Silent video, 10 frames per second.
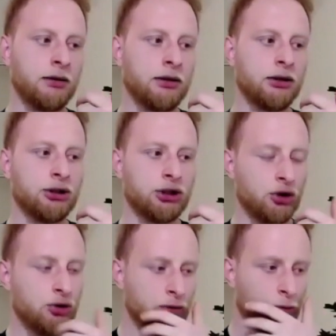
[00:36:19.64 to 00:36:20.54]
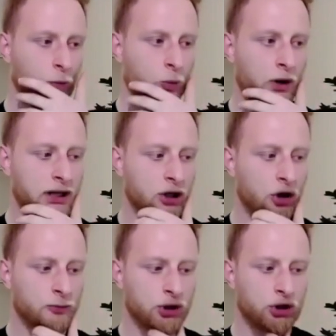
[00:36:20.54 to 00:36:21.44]
So when it
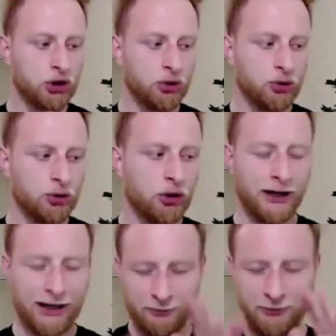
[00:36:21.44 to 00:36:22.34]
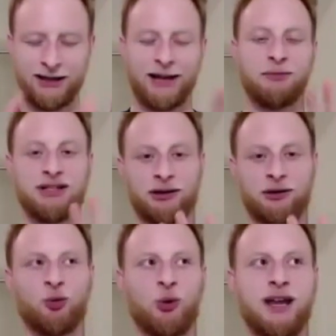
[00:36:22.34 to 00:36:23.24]
comes to, okay, let me
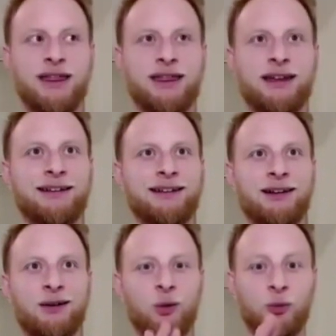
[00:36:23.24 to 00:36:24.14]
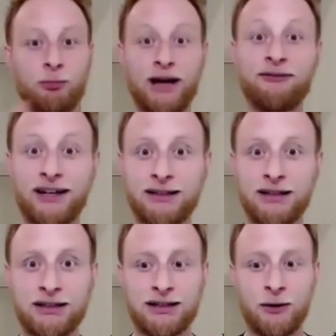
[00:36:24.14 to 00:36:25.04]
start with my
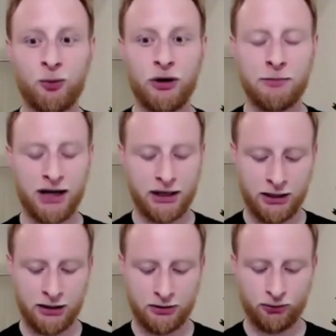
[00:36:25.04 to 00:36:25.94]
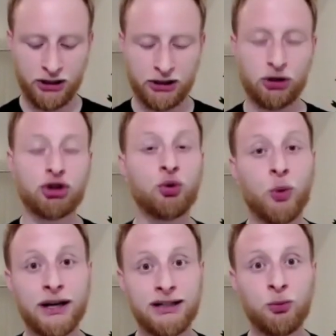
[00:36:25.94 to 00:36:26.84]
findings with my research. So
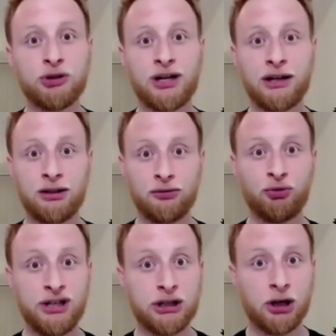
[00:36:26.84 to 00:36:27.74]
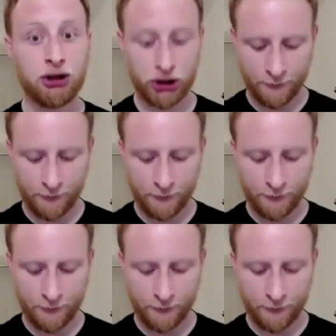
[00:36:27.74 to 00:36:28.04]
what I did was I researched,